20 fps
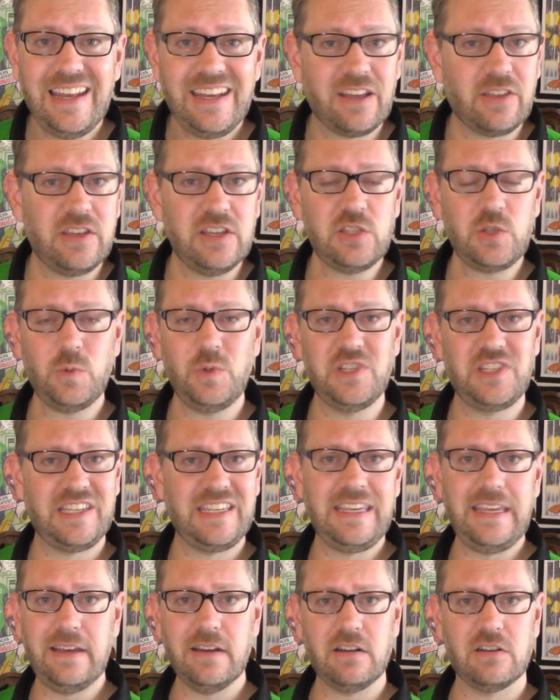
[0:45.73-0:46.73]
Now, this was
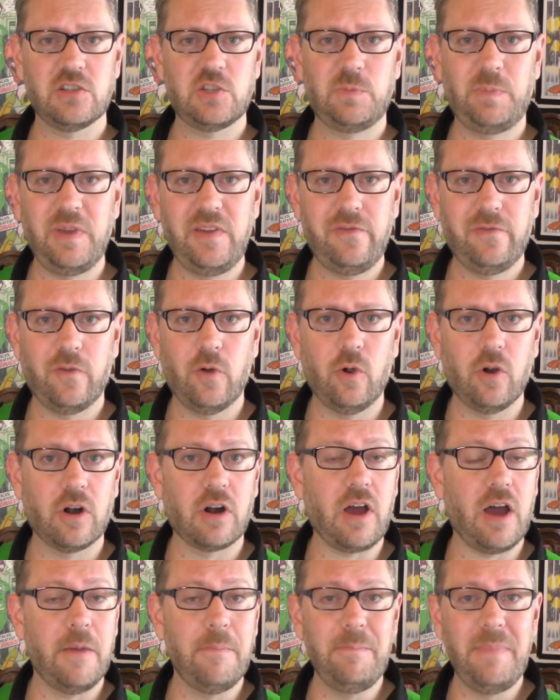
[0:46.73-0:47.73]
years
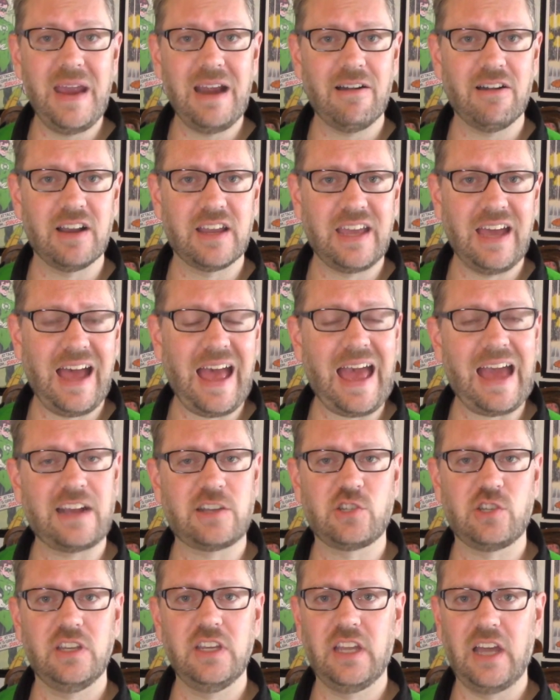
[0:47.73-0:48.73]
before America
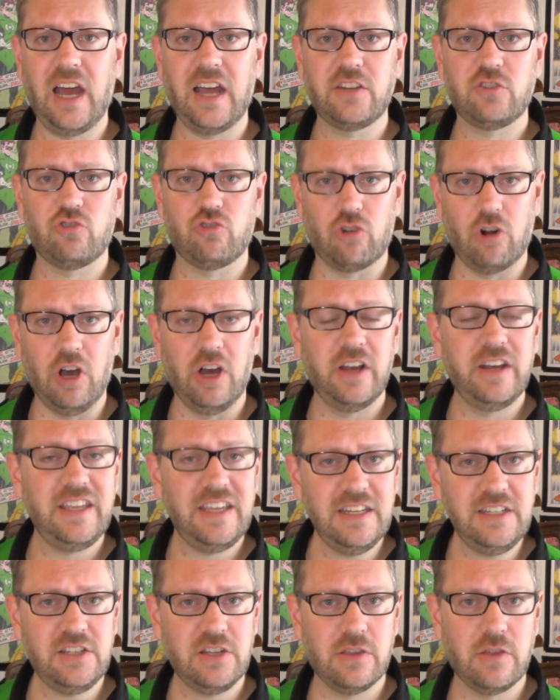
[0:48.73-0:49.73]
actually got drawn
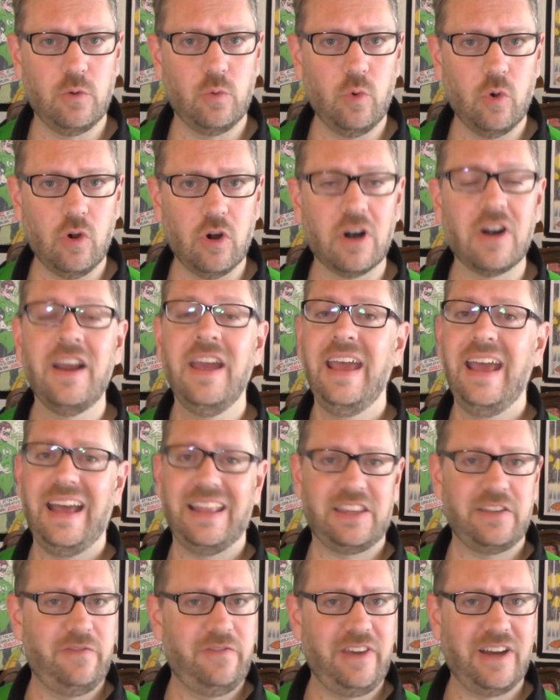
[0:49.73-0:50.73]
into the war at
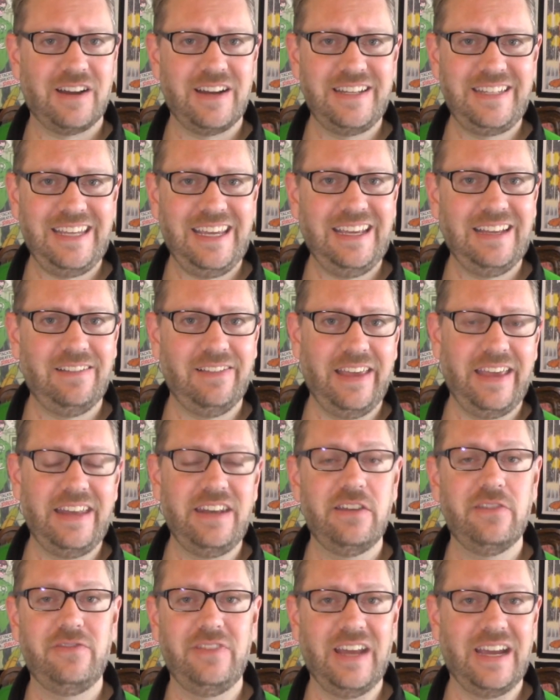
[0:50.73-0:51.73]
the very tail
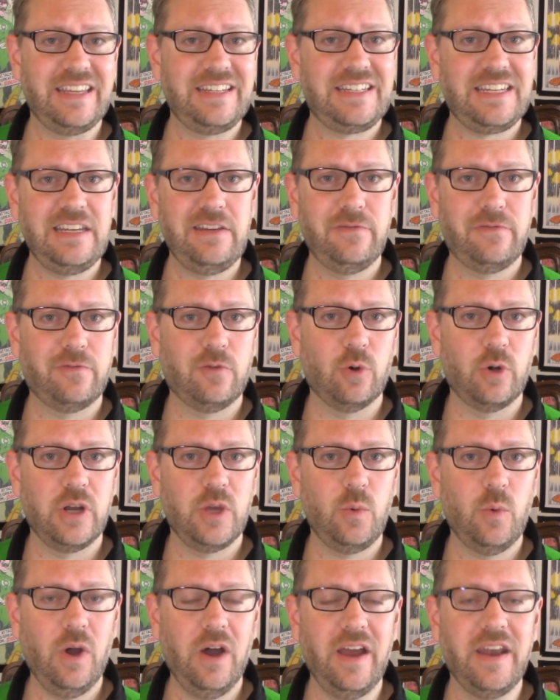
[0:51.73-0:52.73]
end of
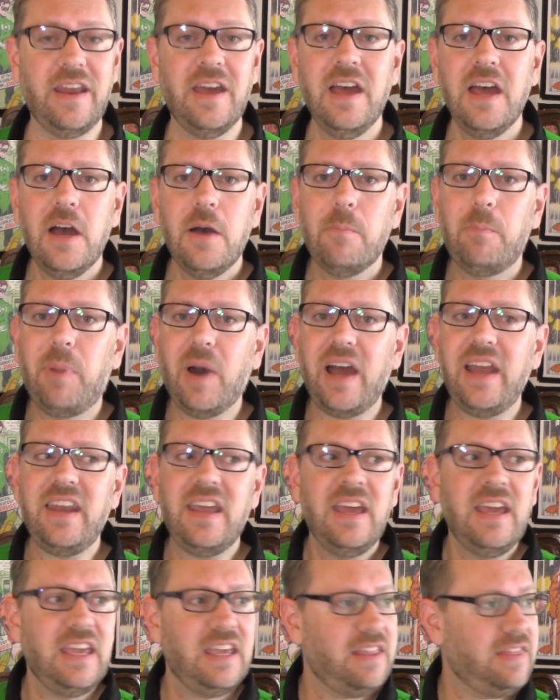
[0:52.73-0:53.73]
1941, but
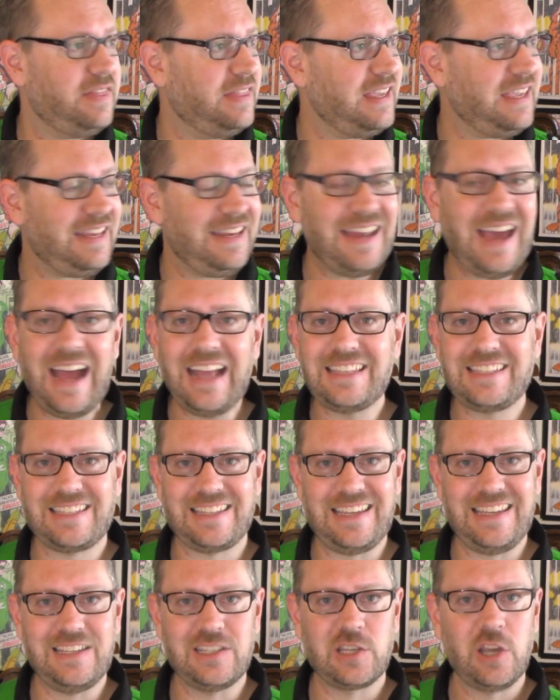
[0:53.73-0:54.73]
the
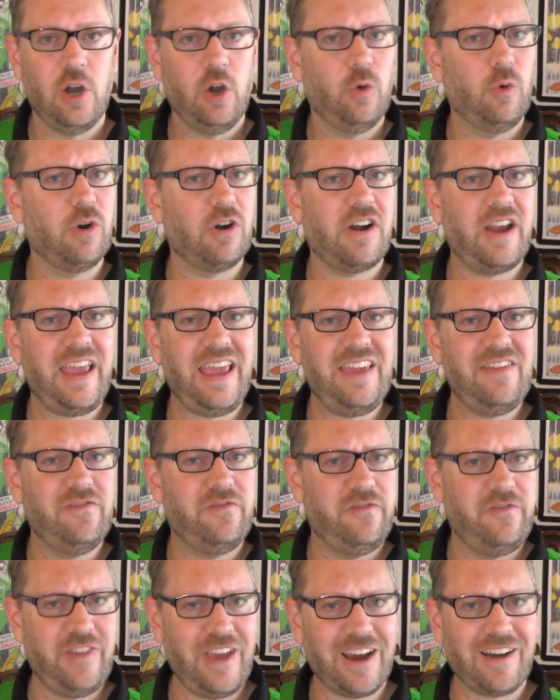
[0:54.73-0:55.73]
Nazis were a
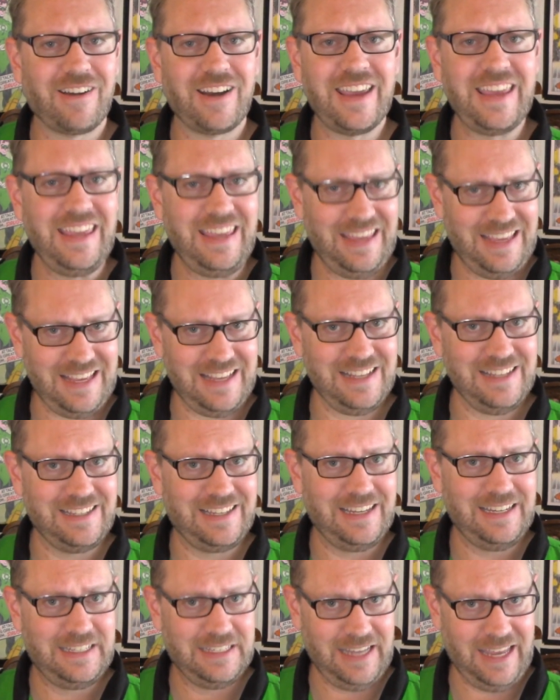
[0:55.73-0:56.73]
very
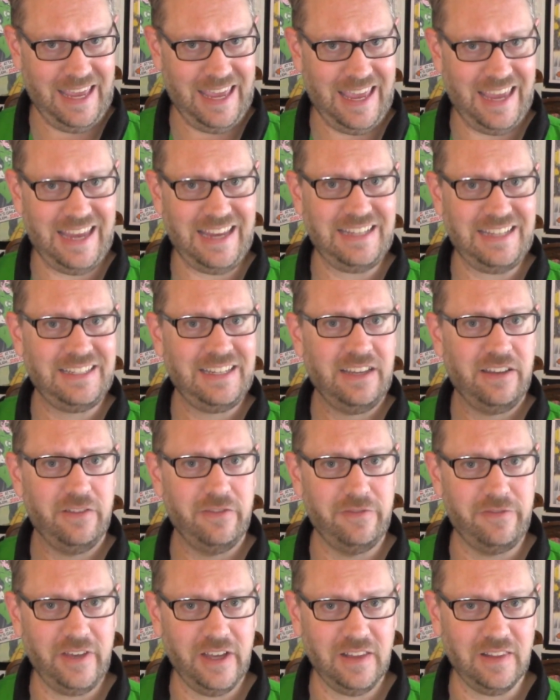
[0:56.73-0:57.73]
easy to hate
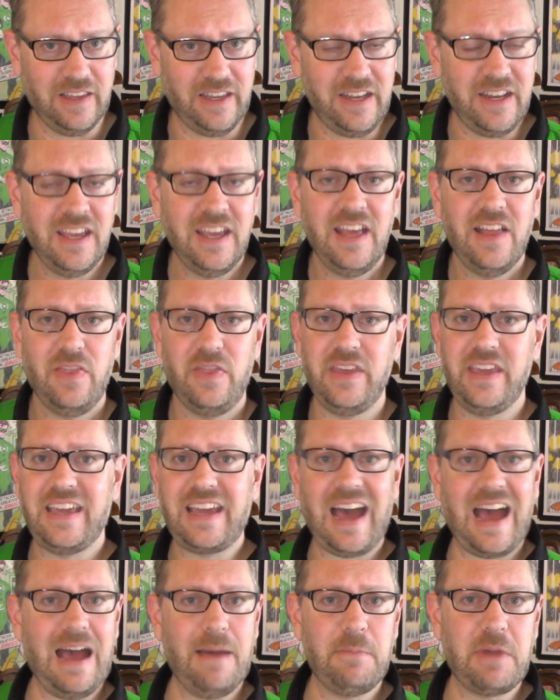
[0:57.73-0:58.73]
villain. The
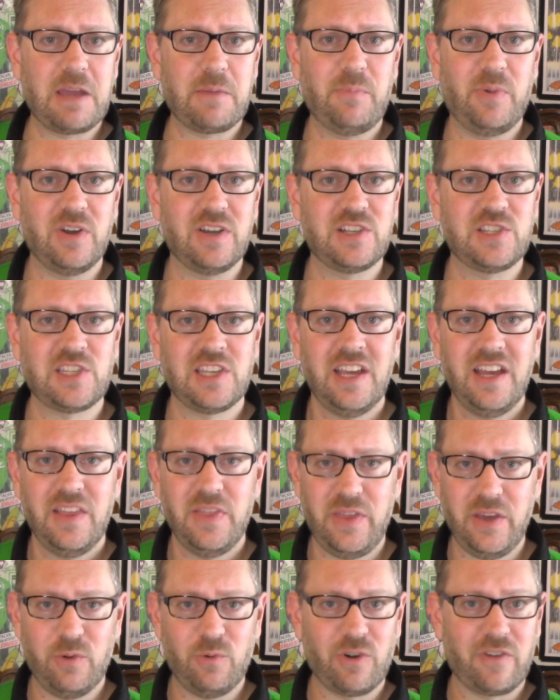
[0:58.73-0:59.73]
comic books
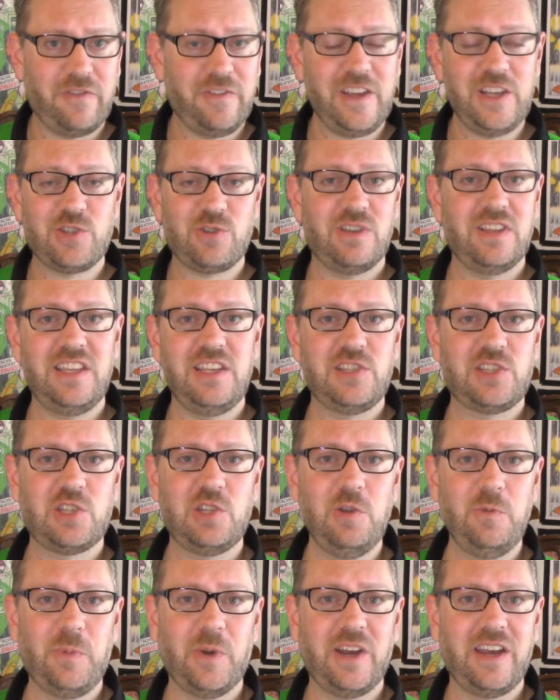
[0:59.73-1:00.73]
that were featuring these
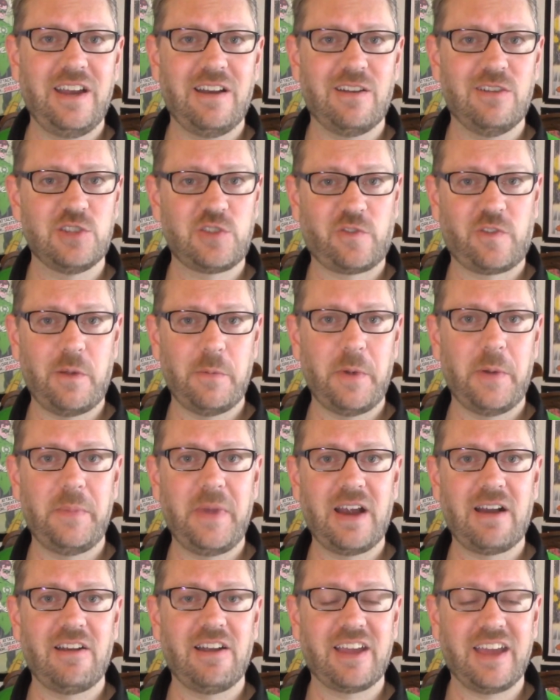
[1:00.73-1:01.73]
superheroes from
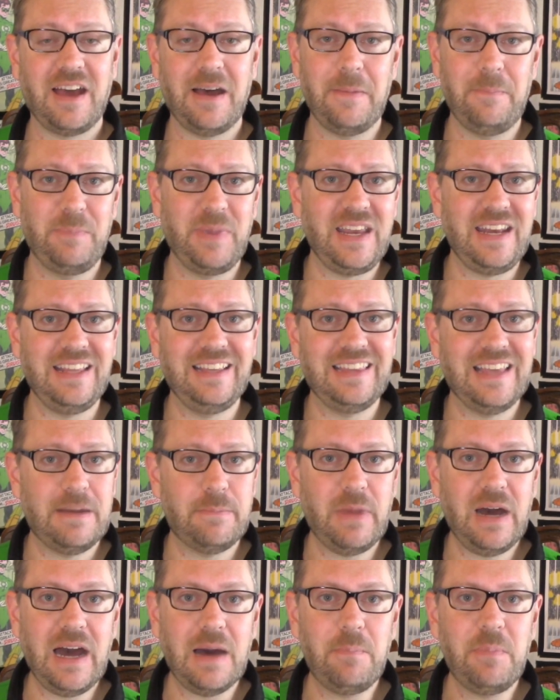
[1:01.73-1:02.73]
America beating them
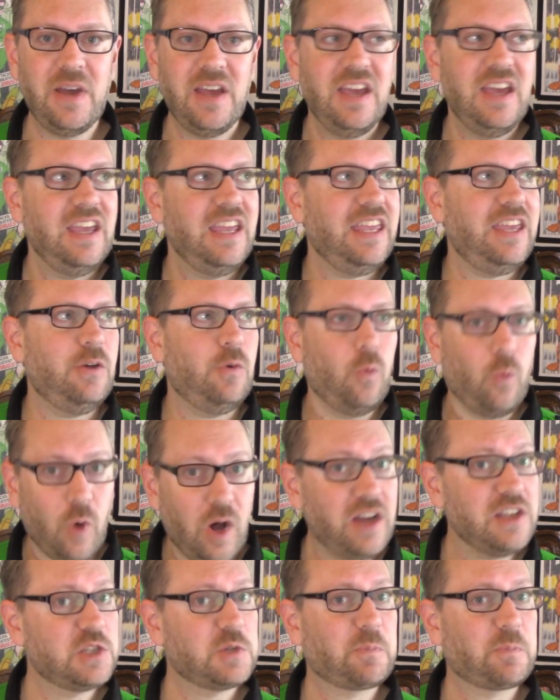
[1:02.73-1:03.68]
up, it was